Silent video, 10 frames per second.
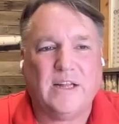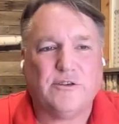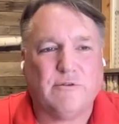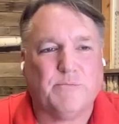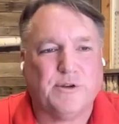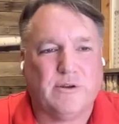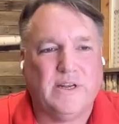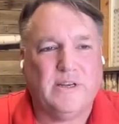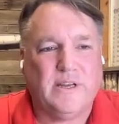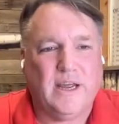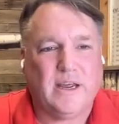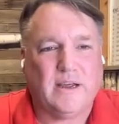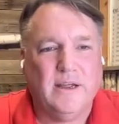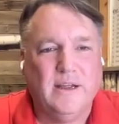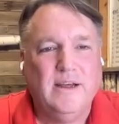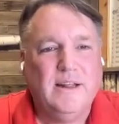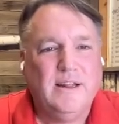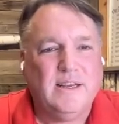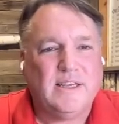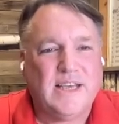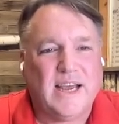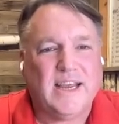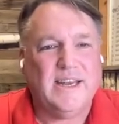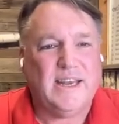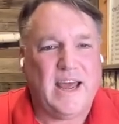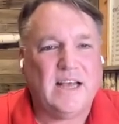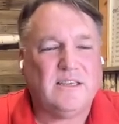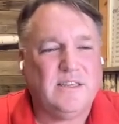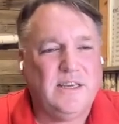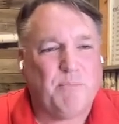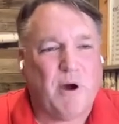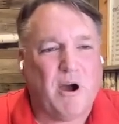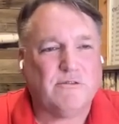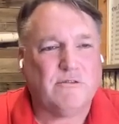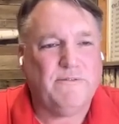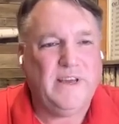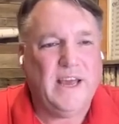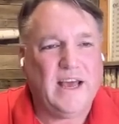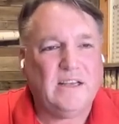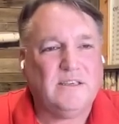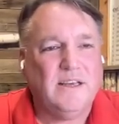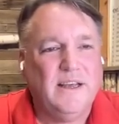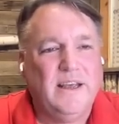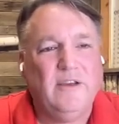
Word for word: that scripture intake. The second S, the apostrophe S,